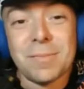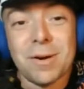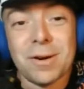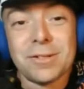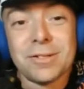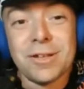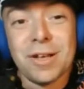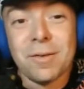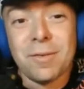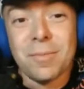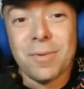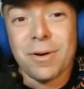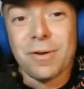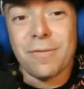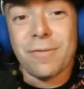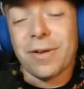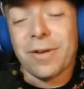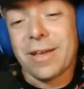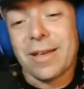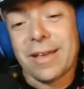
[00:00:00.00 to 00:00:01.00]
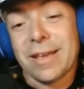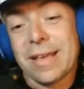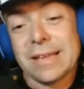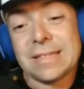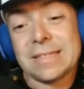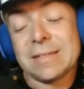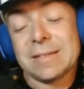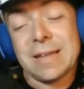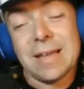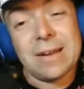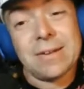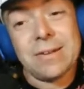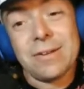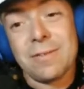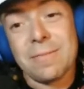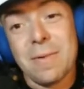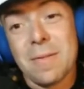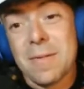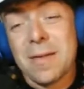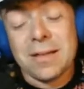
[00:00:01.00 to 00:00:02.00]
Zuckerberg for you, I guess. I don't
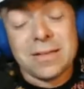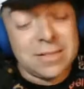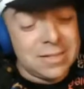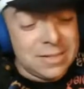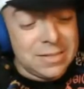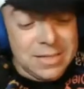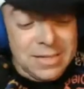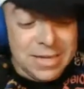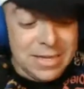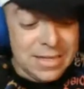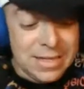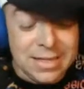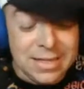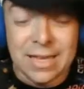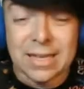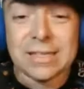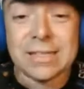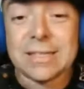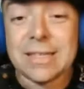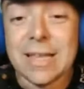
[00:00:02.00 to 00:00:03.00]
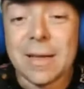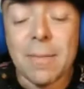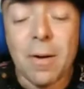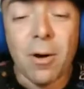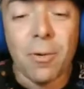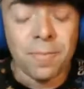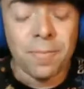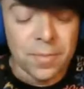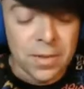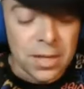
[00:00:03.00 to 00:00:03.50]
know. Maybe that's his MO.